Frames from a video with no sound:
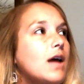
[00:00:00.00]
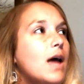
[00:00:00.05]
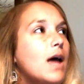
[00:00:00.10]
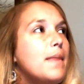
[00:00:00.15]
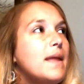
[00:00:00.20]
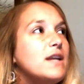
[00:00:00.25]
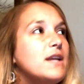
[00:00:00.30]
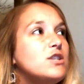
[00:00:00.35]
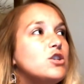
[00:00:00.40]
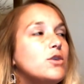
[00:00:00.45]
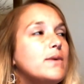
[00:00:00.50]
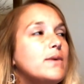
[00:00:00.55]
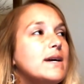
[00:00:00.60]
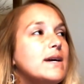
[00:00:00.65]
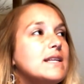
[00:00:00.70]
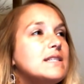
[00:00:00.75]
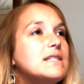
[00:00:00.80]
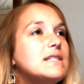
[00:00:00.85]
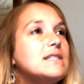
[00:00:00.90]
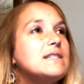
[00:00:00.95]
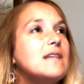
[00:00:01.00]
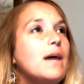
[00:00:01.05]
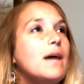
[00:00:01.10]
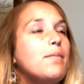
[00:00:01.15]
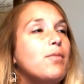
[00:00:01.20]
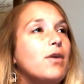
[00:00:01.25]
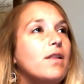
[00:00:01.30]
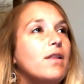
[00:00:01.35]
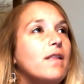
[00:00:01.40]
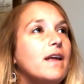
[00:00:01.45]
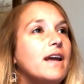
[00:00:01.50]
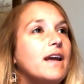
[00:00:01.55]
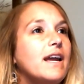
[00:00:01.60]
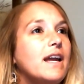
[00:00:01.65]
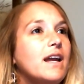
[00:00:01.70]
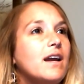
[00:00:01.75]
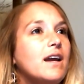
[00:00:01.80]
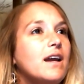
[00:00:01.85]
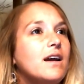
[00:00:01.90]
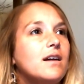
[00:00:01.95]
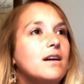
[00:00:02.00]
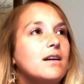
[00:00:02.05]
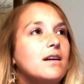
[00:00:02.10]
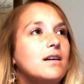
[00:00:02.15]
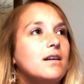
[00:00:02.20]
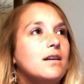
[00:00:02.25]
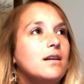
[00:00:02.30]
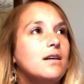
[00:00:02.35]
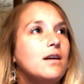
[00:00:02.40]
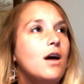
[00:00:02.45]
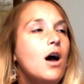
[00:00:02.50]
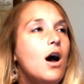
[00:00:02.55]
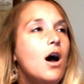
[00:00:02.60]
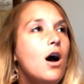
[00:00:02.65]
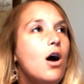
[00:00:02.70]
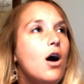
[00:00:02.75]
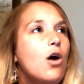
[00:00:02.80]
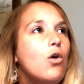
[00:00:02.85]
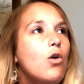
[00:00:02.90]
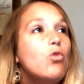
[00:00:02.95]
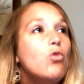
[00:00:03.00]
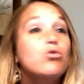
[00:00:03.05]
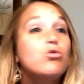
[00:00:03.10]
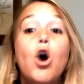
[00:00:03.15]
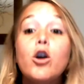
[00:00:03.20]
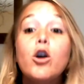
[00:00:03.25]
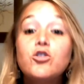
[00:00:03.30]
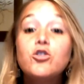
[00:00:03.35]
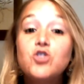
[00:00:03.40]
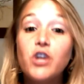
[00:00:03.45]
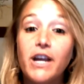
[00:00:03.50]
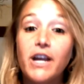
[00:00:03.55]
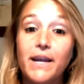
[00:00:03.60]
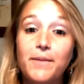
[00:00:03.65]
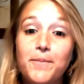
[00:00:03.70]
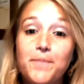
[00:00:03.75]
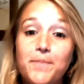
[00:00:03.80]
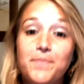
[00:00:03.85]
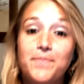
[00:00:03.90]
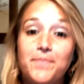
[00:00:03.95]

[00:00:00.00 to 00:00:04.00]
And they do it separately. Oh, laundry.